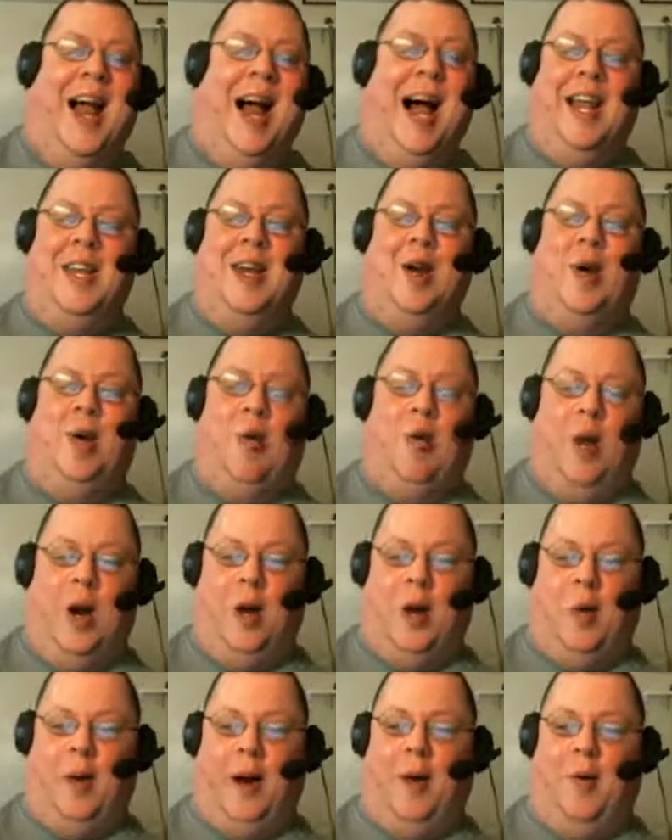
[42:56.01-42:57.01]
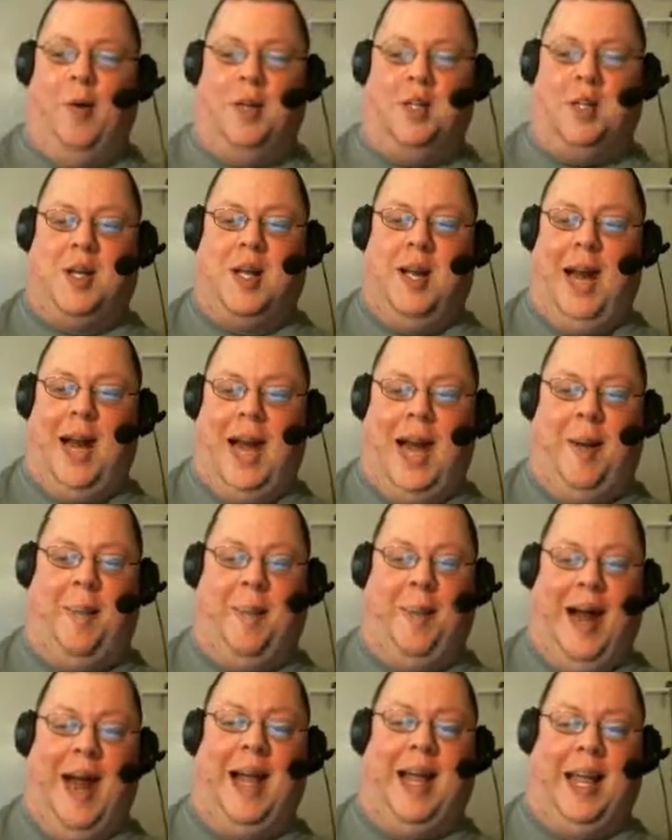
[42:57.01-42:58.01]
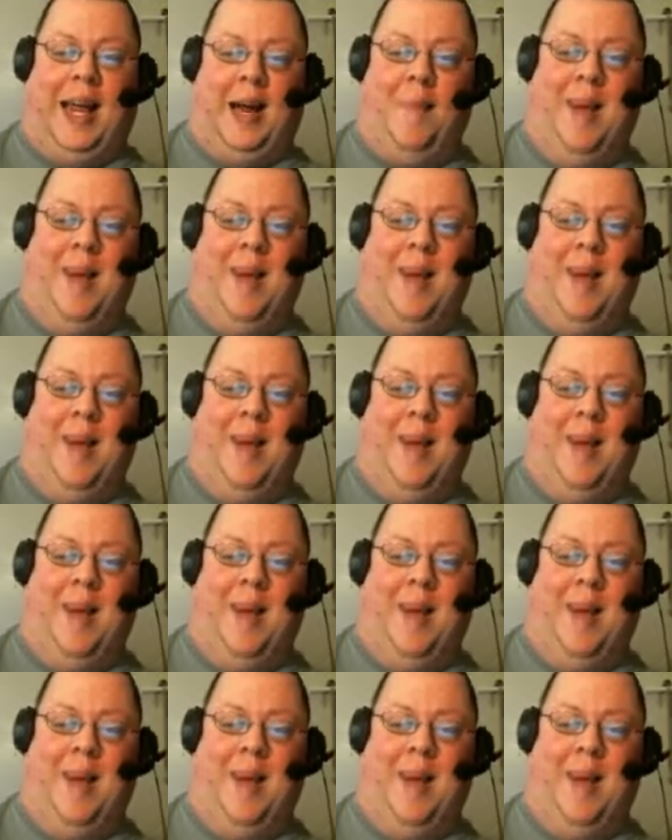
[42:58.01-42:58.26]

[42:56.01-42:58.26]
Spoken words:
And you're wondering what's going to happen. I can